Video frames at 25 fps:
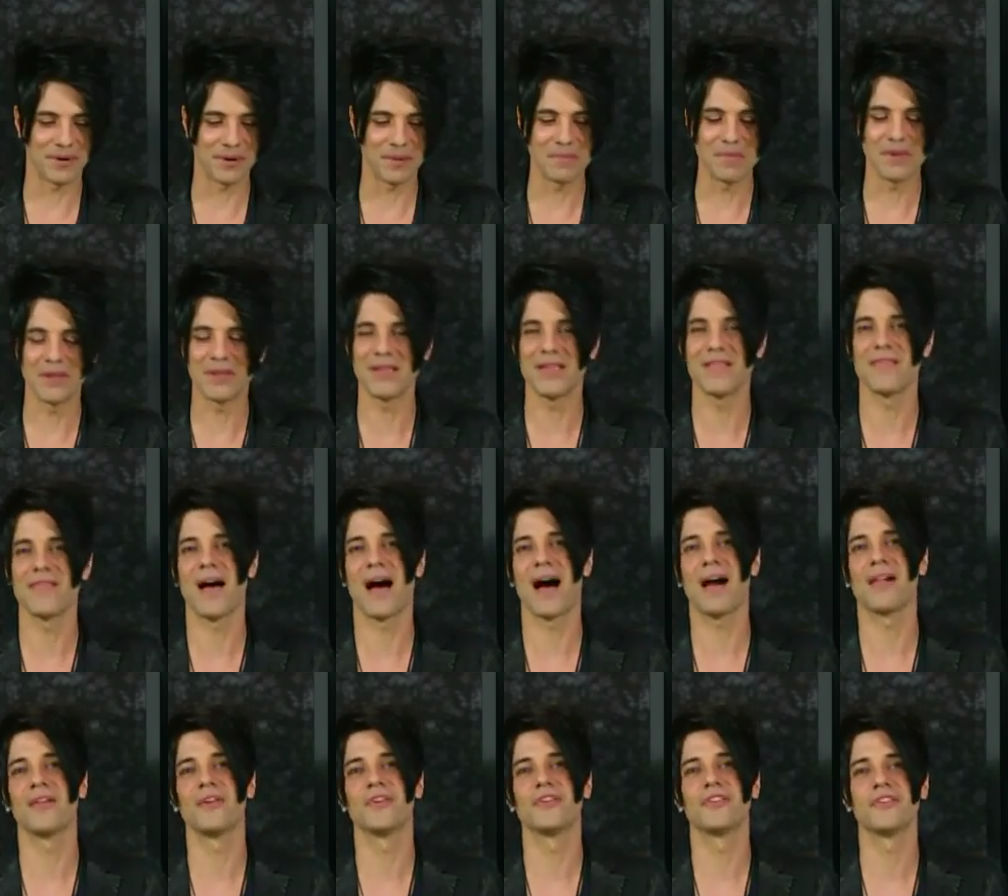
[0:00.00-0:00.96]
put $1 million
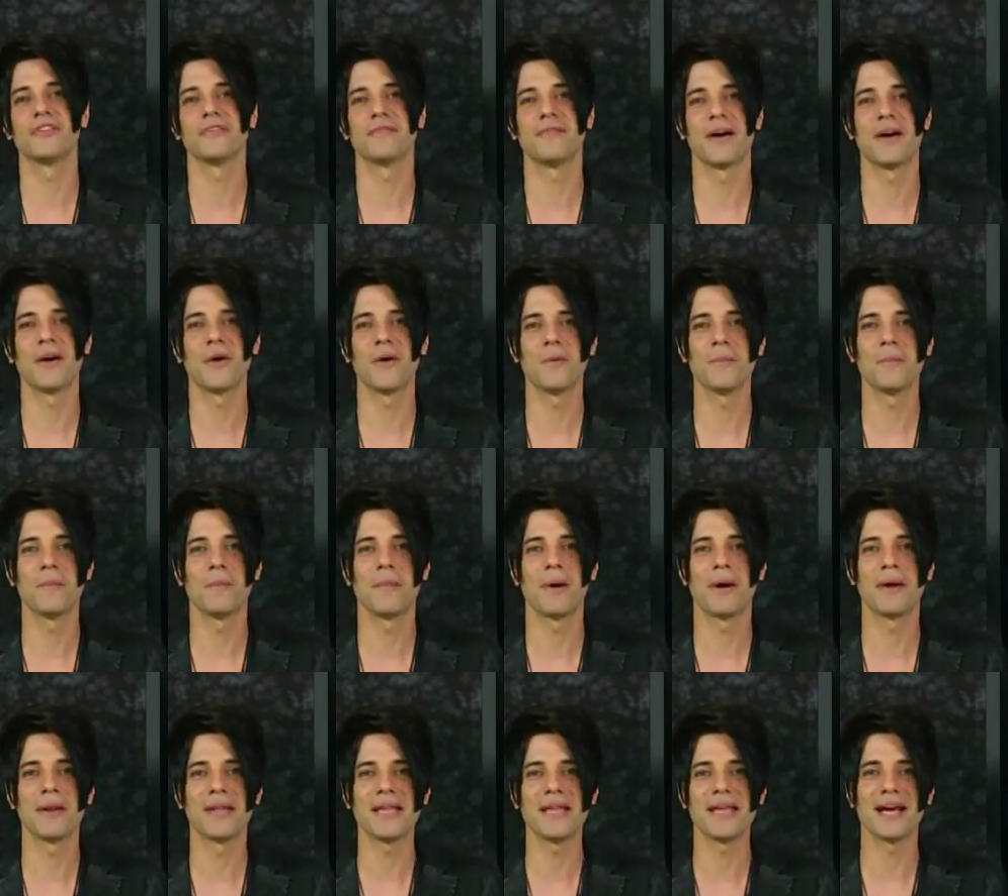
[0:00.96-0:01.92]
of my own
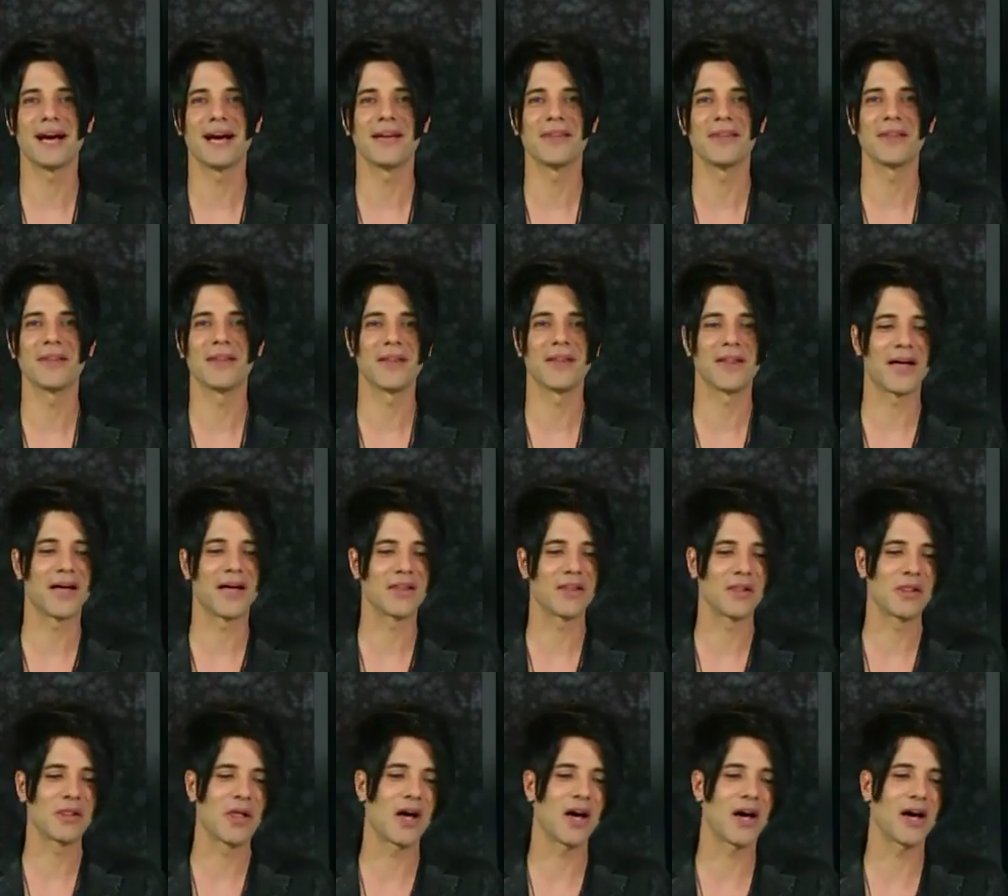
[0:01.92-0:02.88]
money on
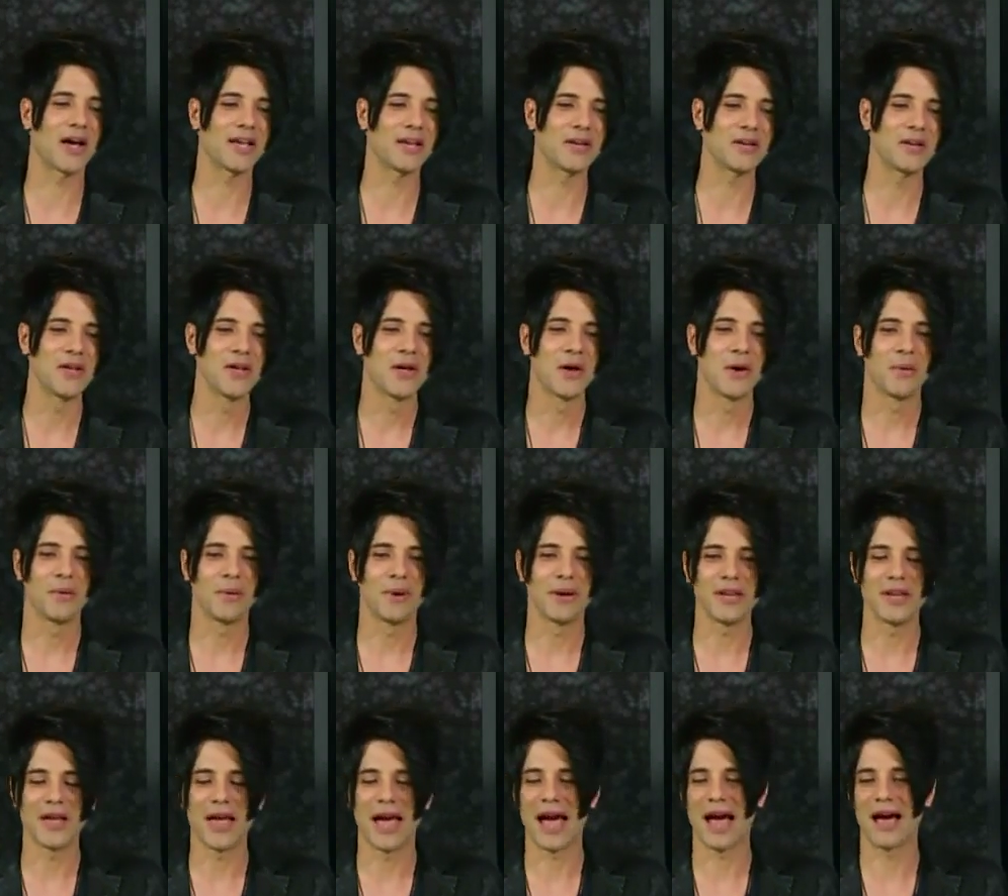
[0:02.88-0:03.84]
the line
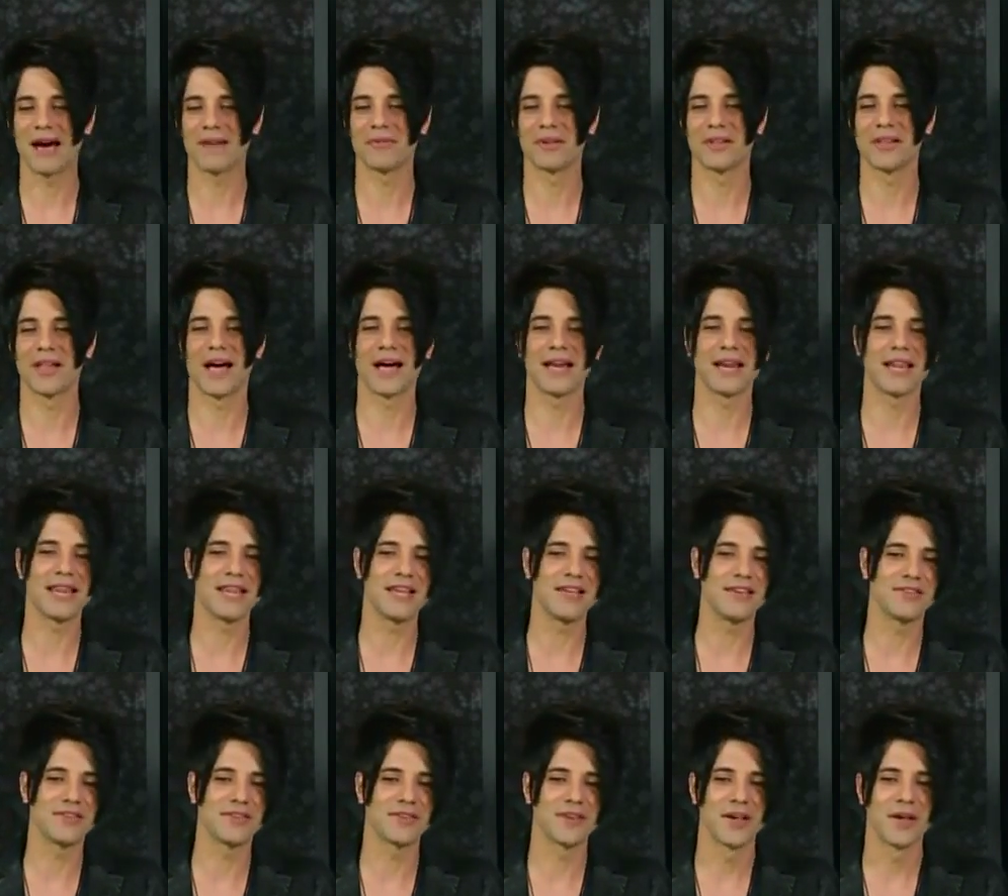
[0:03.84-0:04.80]
when you have a lot of
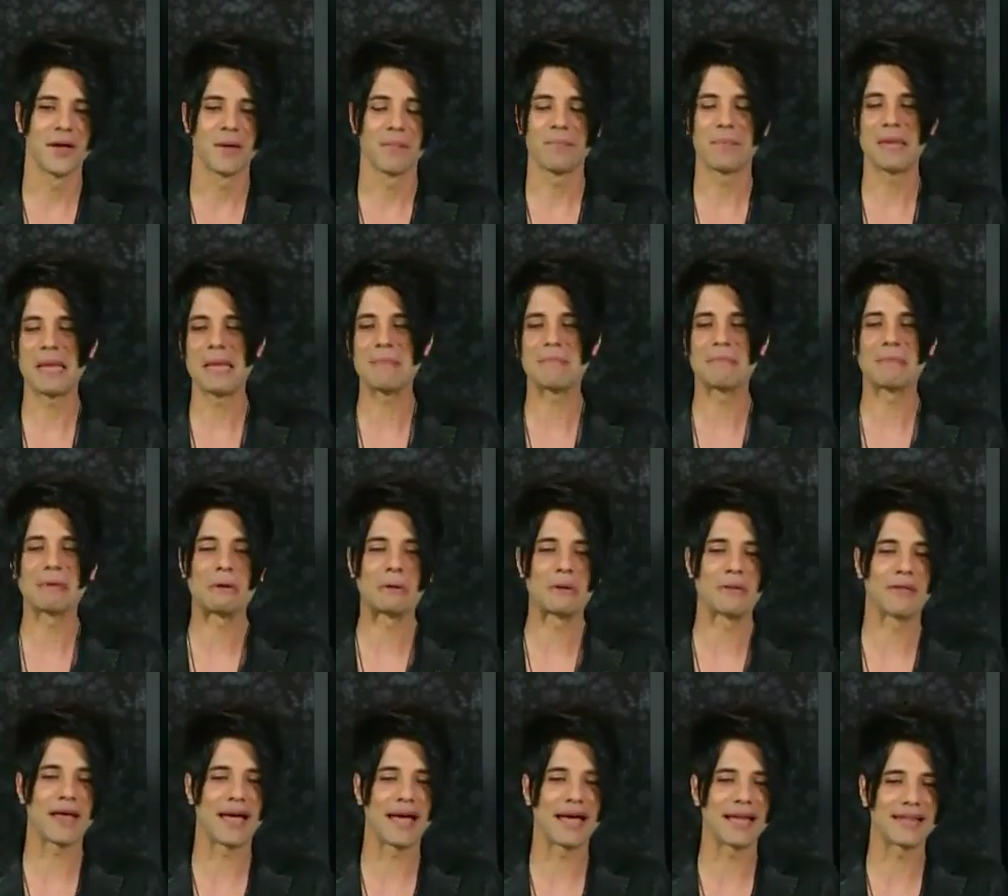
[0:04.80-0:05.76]
these
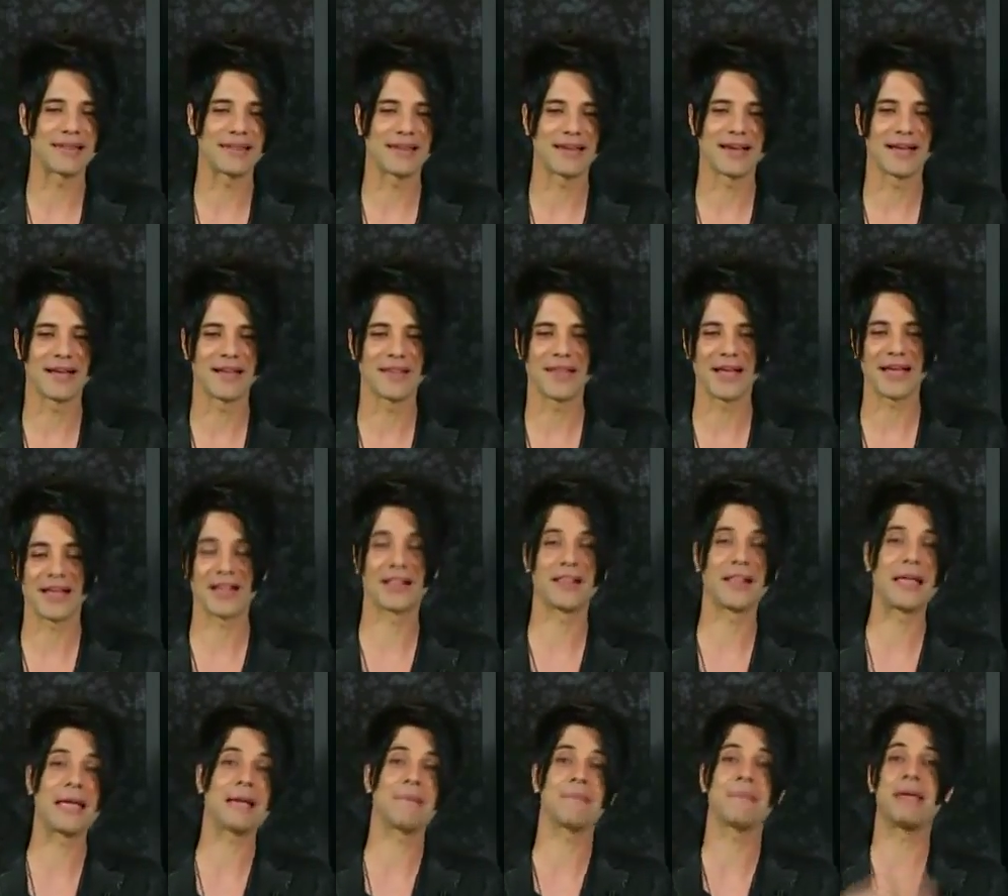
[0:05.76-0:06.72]
people that
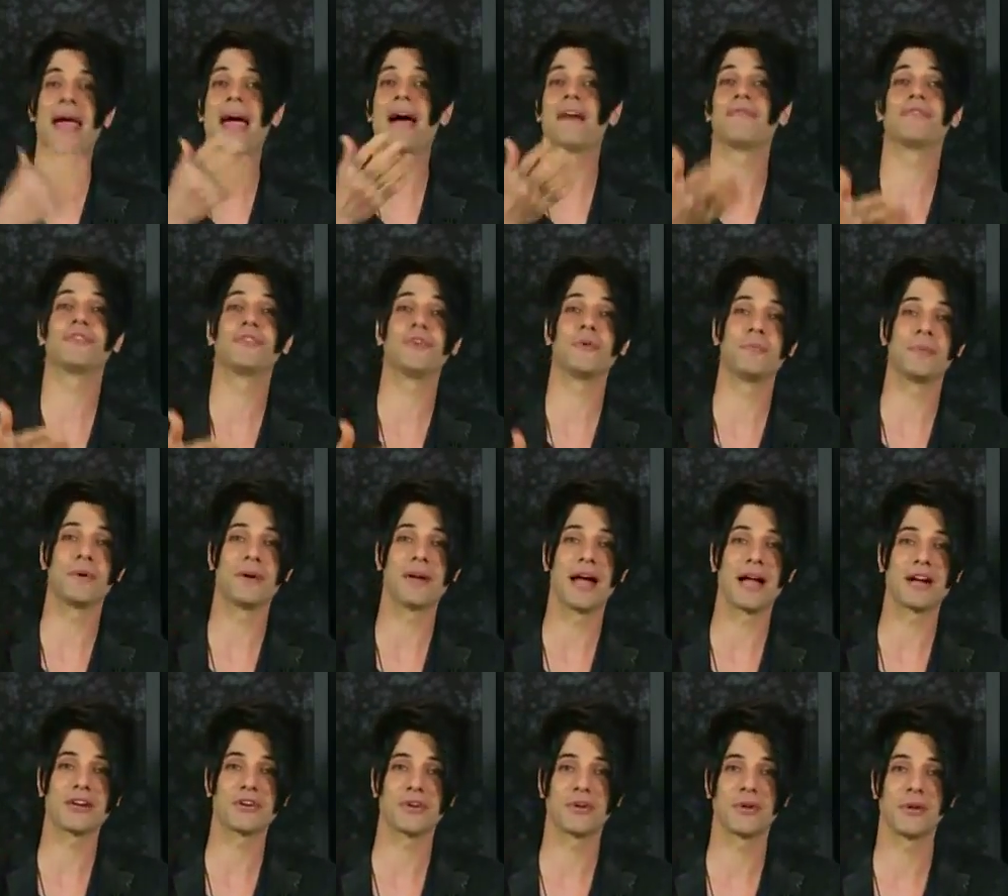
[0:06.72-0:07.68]
claim they have
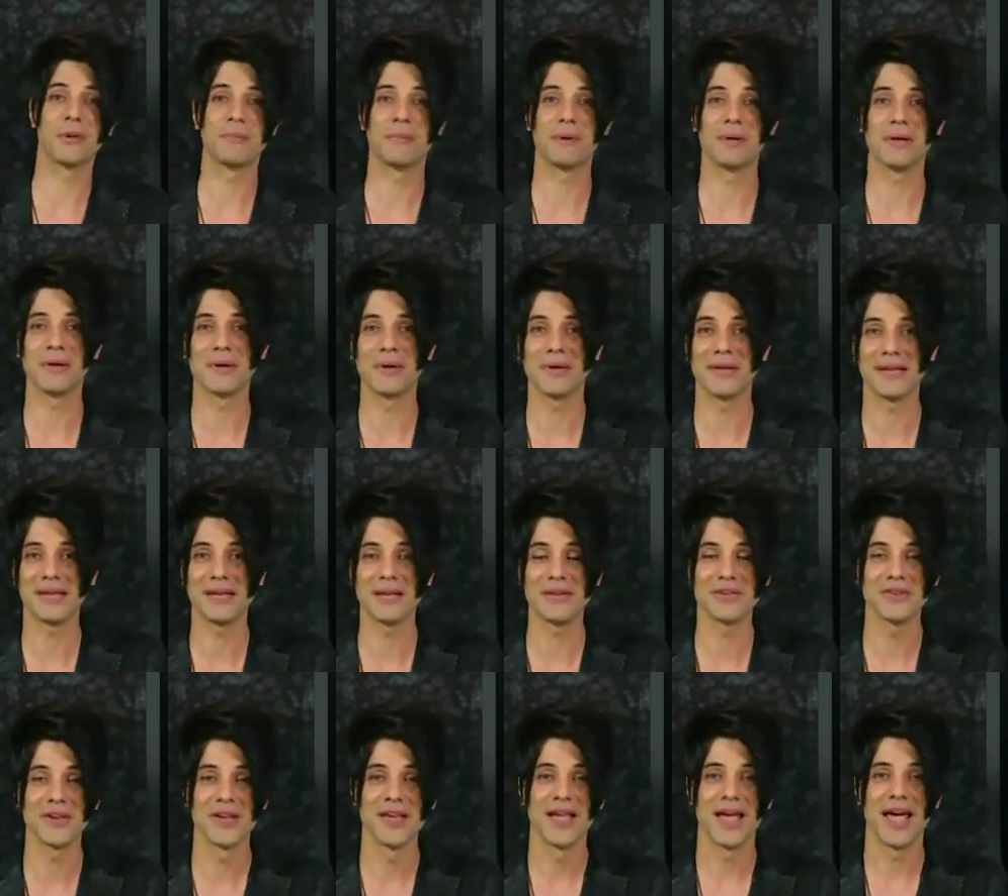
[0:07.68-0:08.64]
supernatural
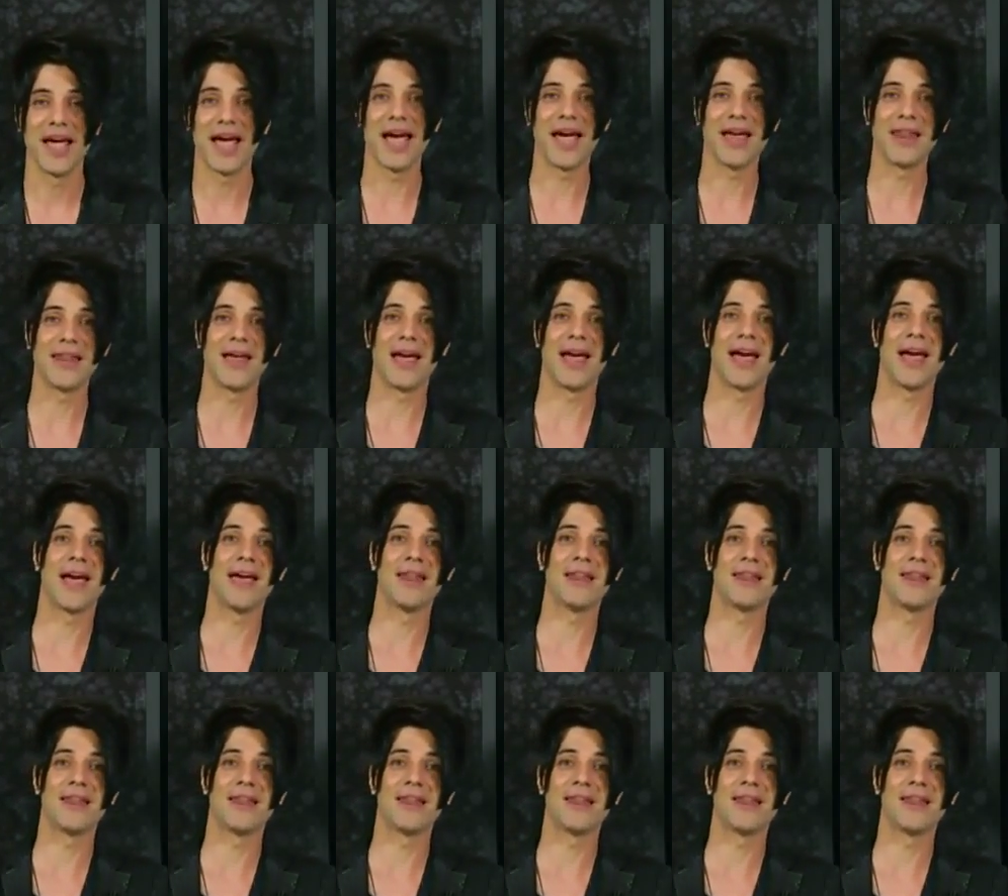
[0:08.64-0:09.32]
abilities and